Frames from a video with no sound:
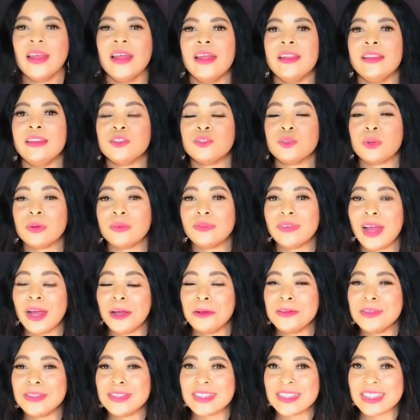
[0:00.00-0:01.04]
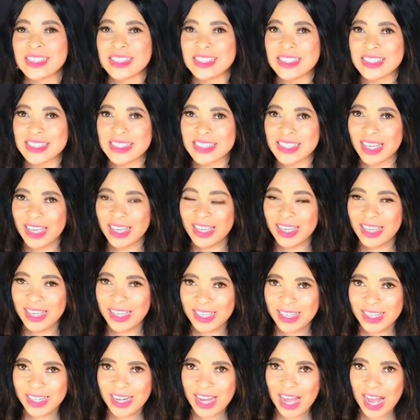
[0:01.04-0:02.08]
The 12th house is a
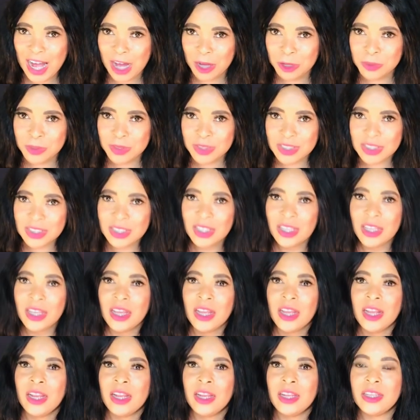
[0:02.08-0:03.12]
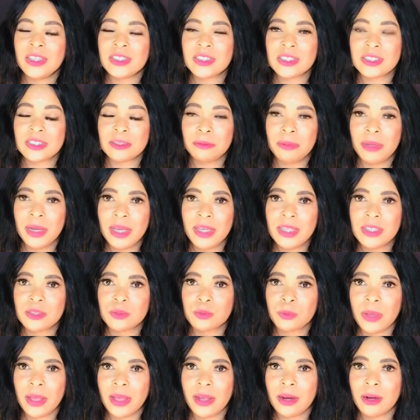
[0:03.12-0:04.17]
hidden house. This is a place
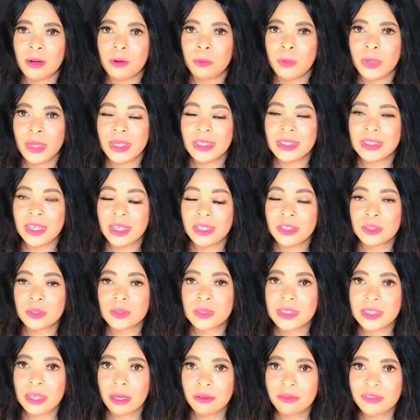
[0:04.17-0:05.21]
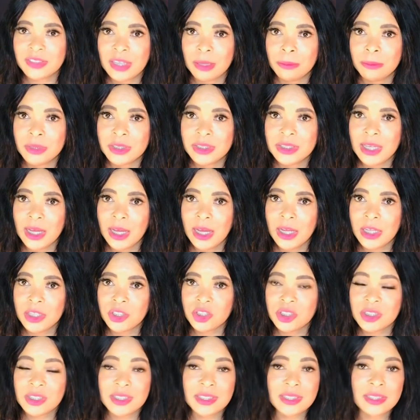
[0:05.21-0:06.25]
where we tend to
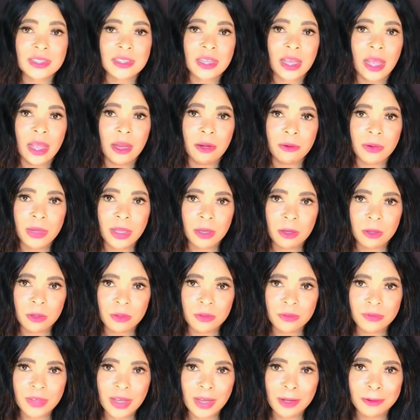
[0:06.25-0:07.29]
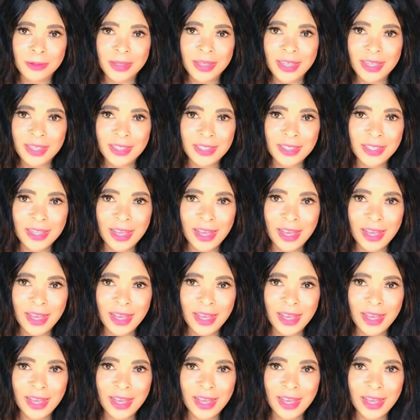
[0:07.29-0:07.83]
self-sabotage. This is the area of our hidden